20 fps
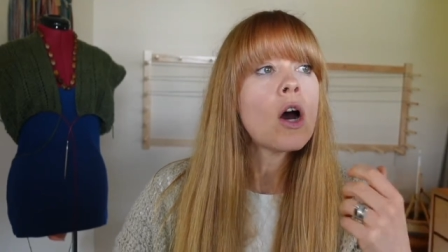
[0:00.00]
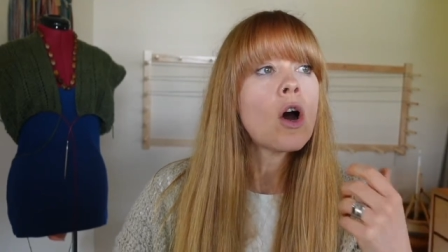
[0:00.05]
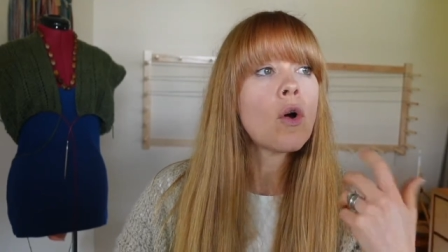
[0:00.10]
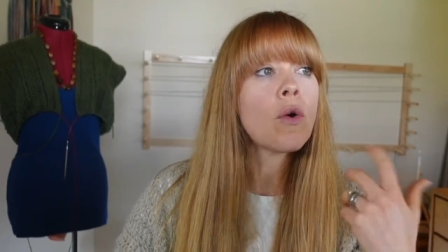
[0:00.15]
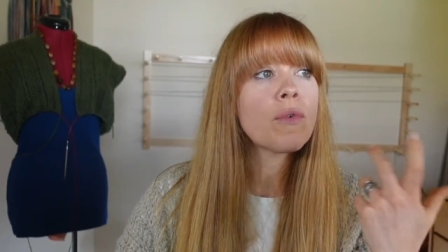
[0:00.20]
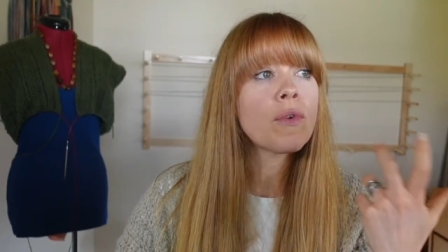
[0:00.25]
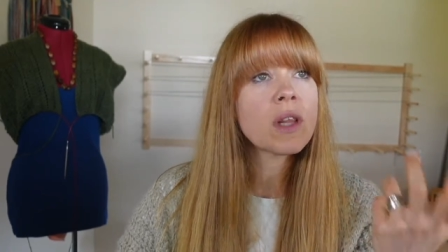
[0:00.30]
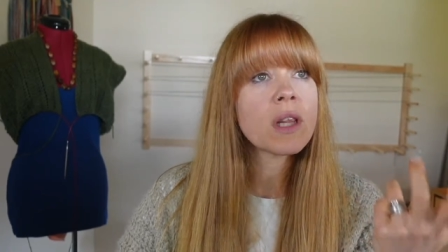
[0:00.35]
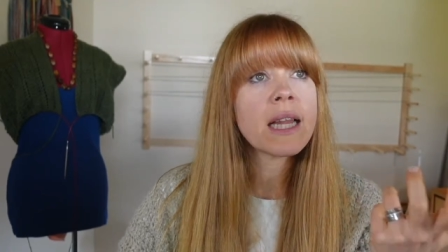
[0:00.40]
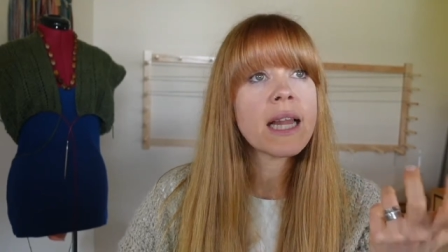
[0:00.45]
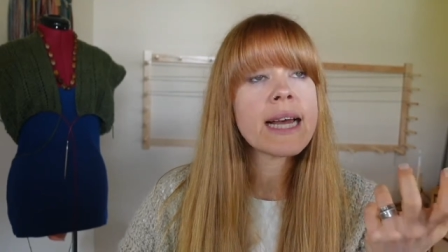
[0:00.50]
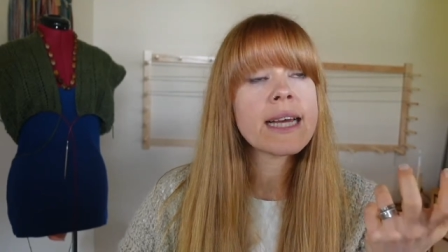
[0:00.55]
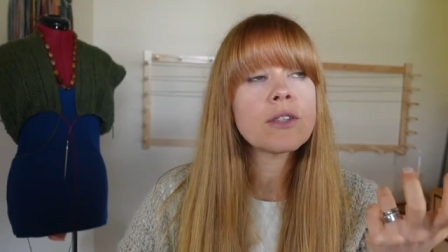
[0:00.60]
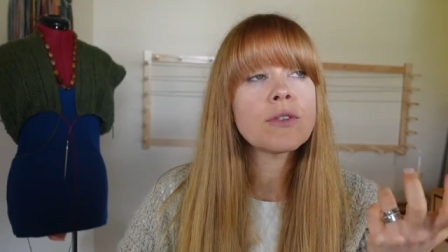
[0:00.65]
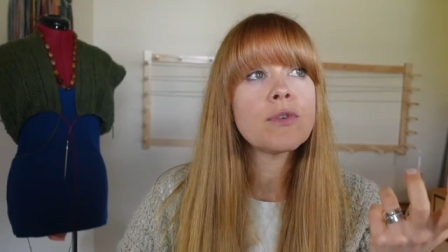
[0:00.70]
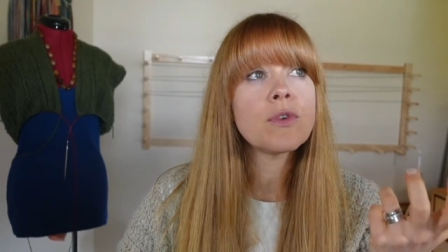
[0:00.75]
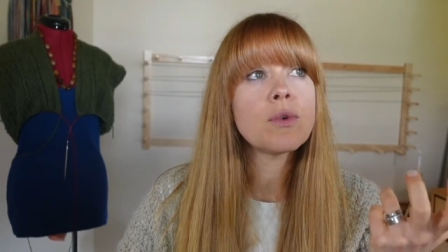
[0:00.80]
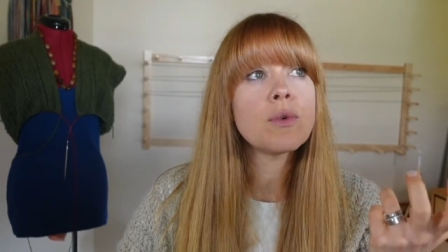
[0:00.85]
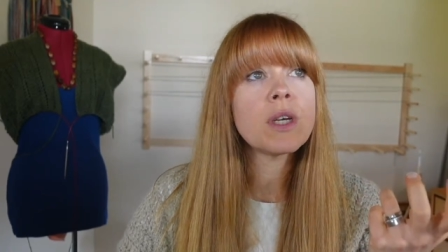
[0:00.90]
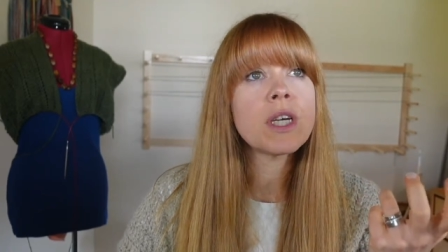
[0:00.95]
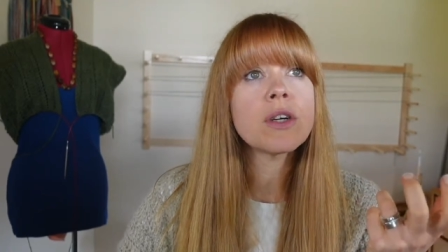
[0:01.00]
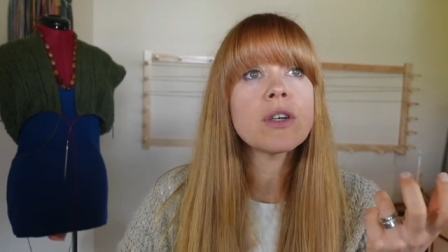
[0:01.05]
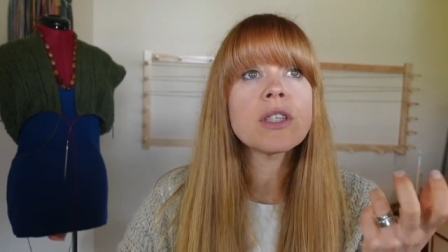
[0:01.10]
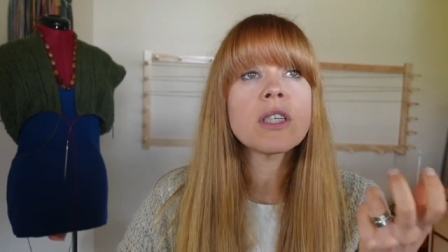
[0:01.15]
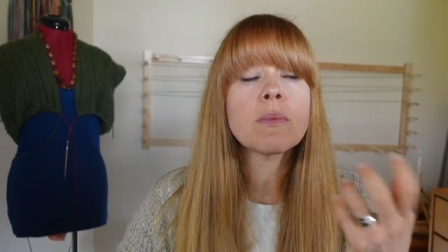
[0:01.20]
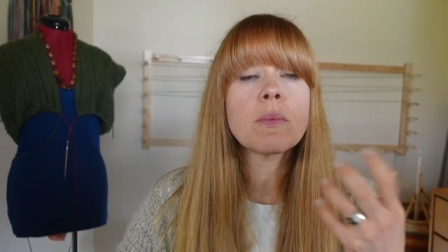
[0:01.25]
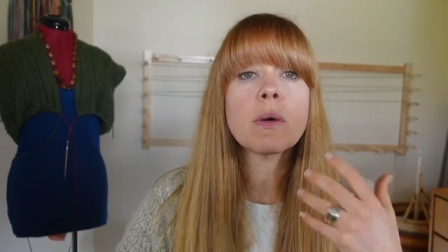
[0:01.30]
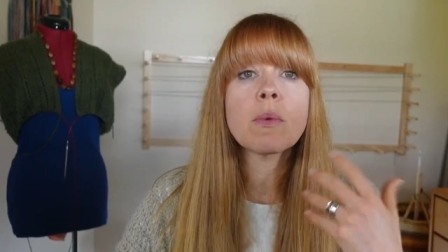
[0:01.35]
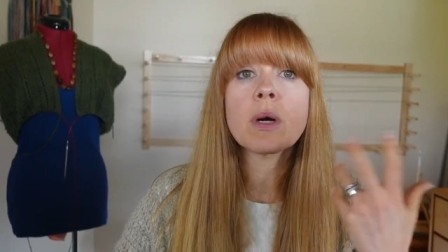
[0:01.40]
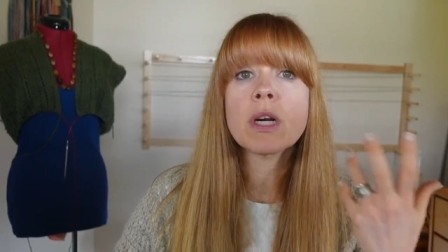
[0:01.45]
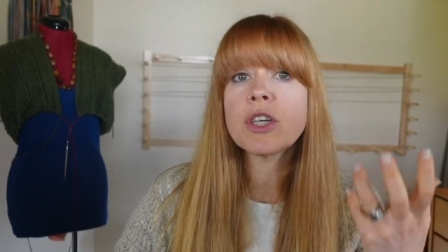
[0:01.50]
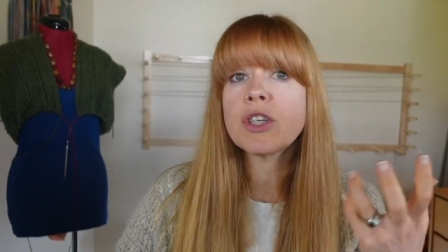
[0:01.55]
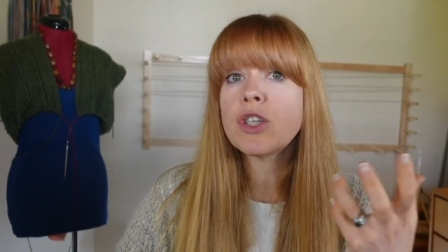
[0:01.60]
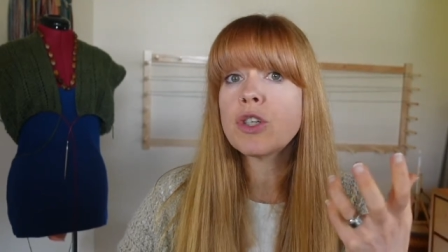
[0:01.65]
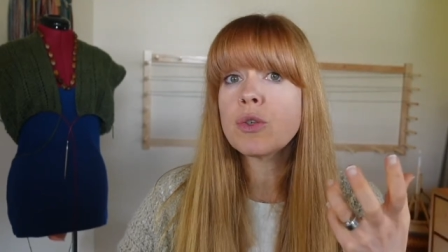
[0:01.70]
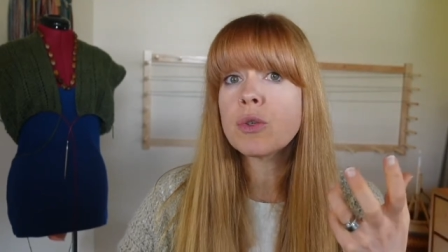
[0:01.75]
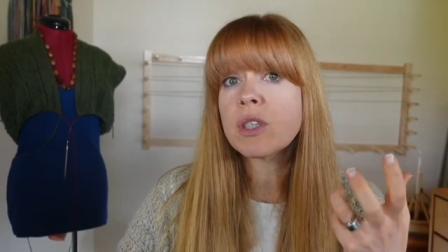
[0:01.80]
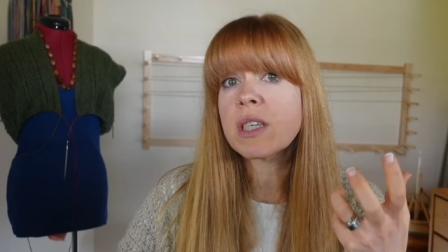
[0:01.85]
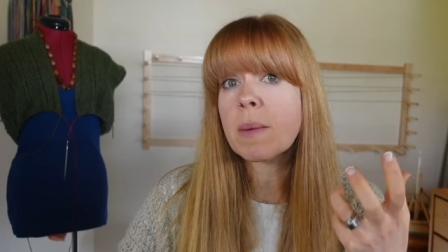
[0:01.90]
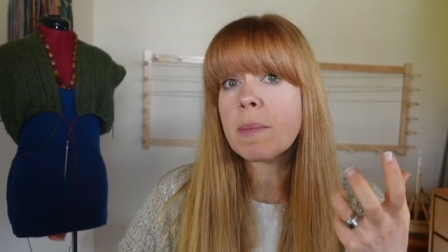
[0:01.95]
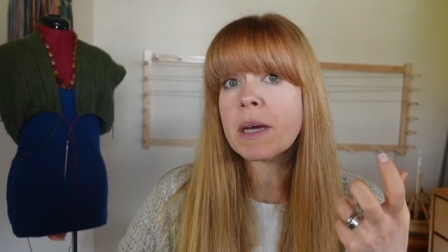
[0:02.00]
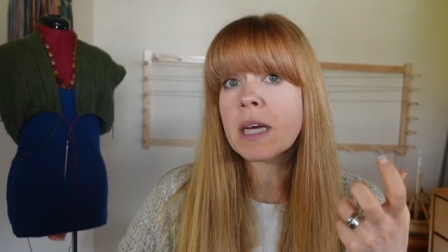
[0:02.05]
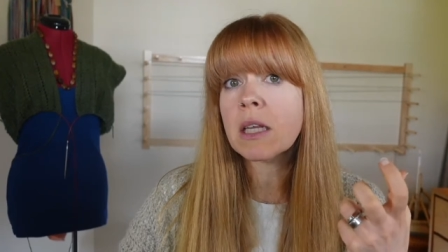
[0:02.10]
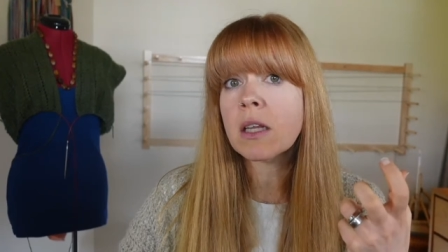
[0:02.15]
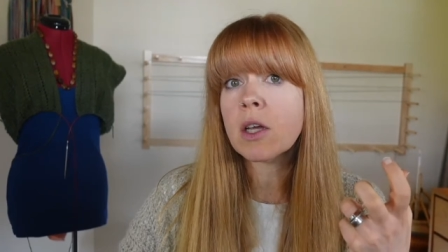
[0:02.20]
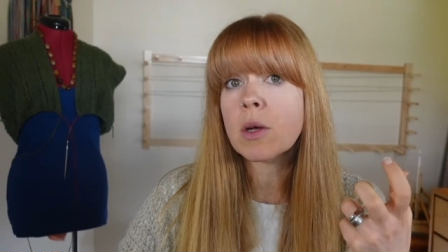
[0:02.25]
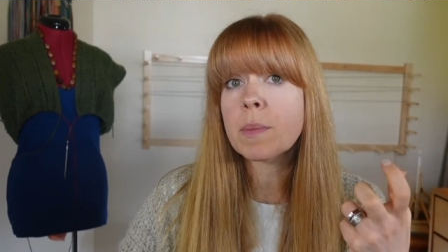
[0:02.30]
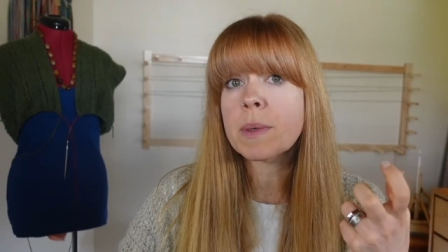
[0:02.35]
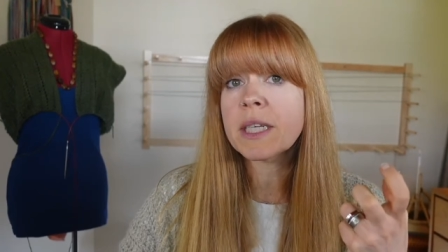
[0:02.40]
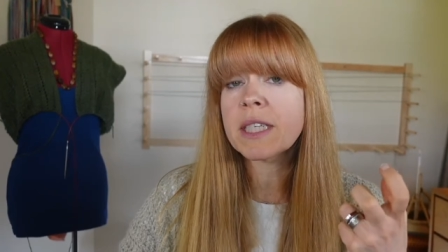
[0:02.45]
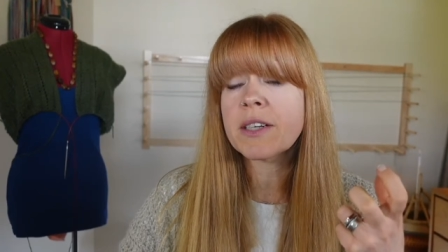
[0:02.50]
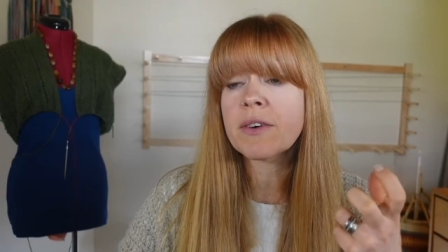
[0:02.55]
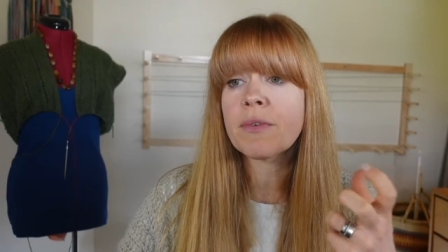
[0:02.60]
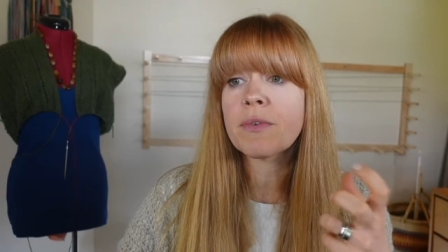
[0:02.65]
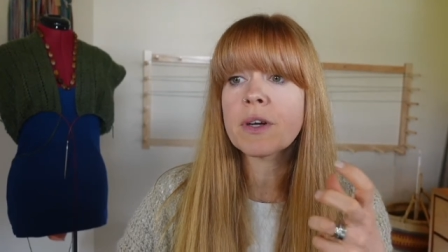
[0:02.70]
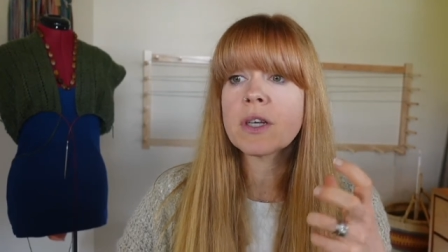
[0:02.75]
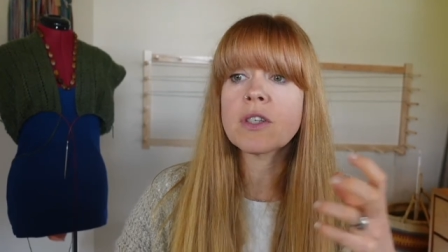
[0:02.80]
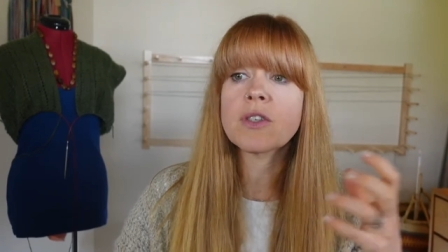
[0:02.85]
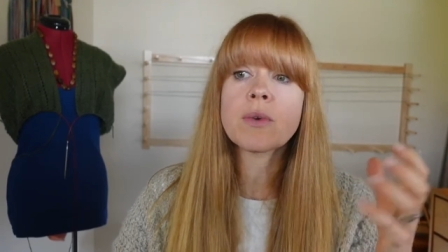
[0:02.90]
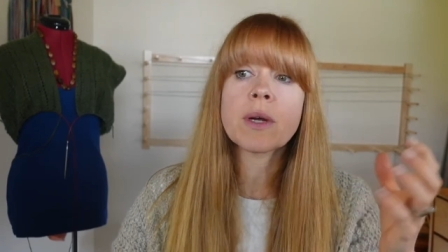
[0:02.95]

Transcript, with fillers: over the last few years, and we wanted to do something a little bit different.